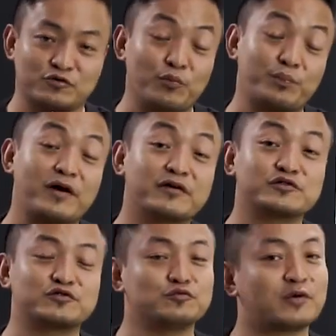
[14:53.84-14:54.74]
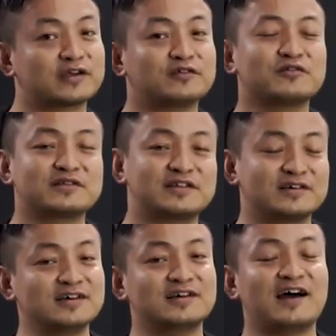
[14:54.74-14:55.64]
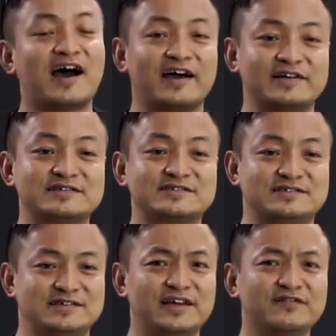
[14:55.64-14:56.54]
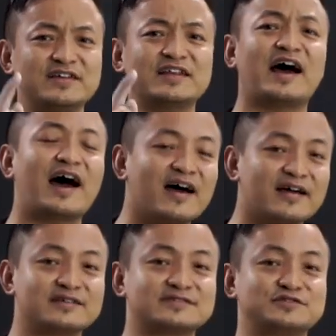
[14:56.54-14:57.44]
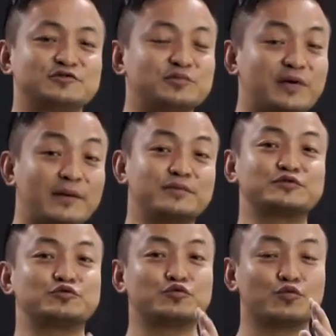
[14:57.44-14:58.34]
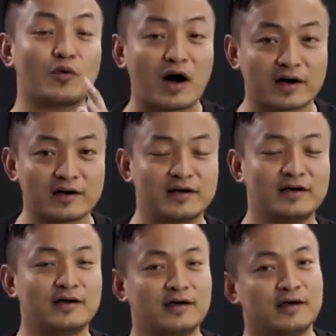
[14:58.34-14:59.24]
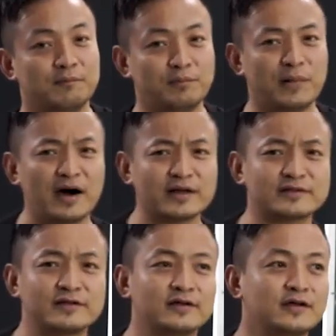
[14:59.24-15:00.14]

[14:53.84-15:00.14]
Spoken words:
Comparing to walking on the ice. Even in ice, you'll be able to walk, but